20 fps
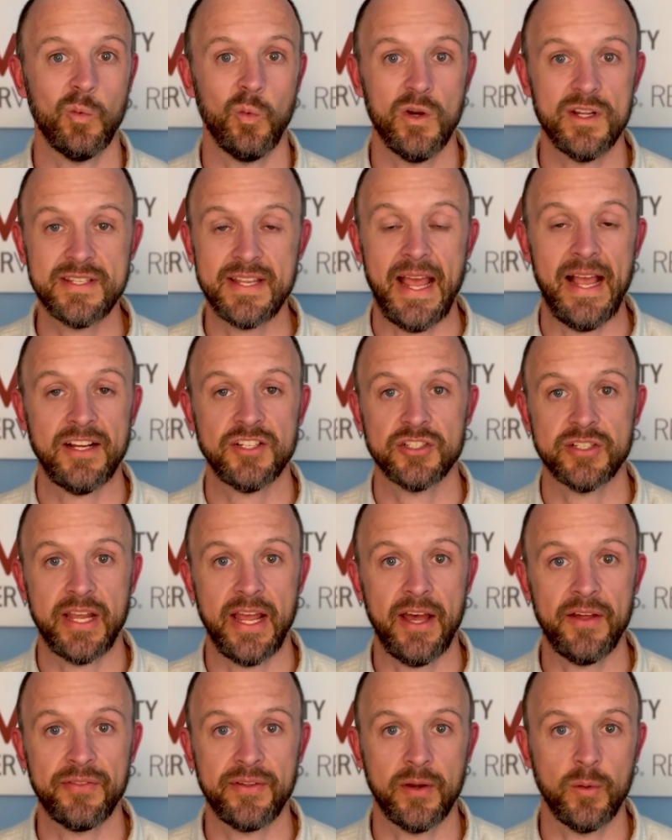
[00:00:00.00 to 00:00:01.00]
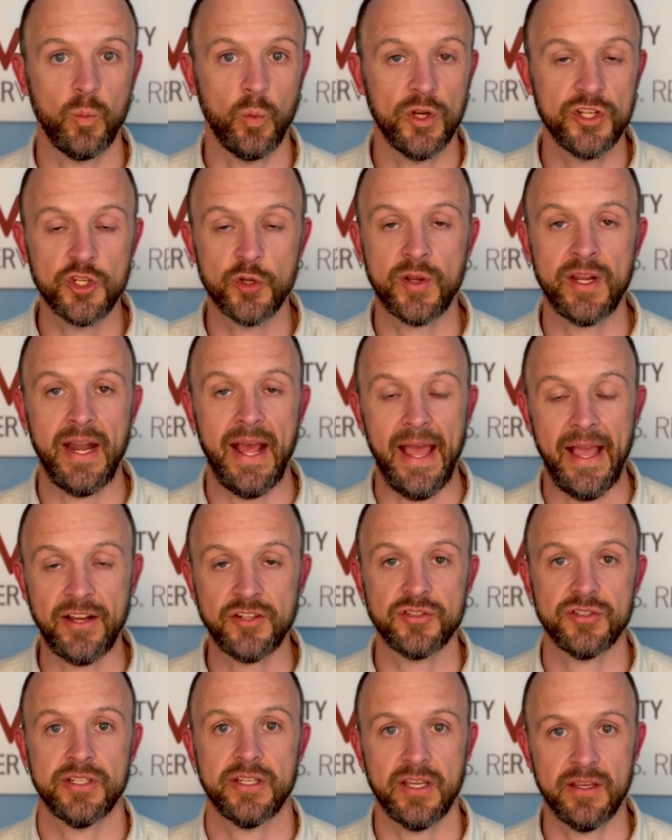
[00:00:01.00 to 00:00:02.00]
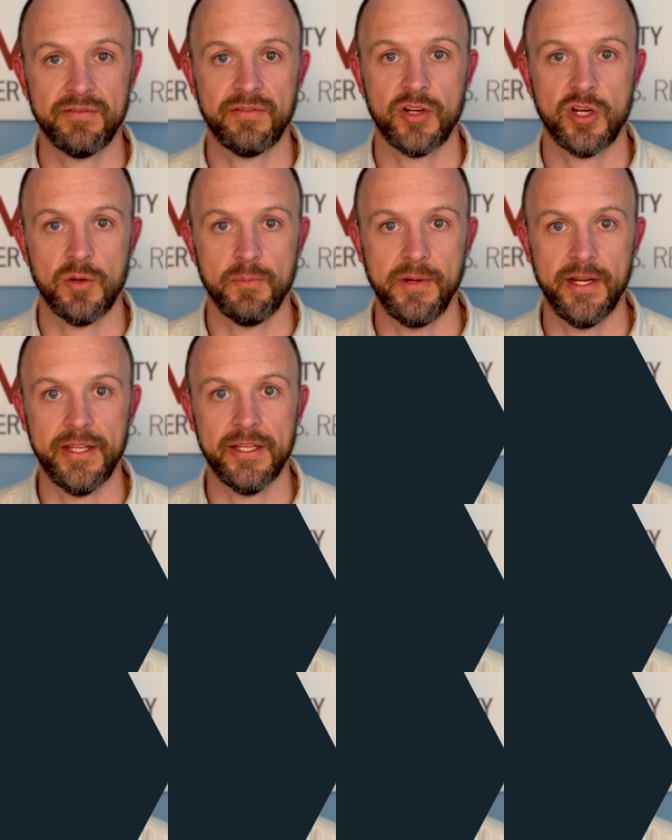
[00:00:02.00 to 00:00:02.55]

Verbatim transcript: what's actually out there and what you can actually get for your money.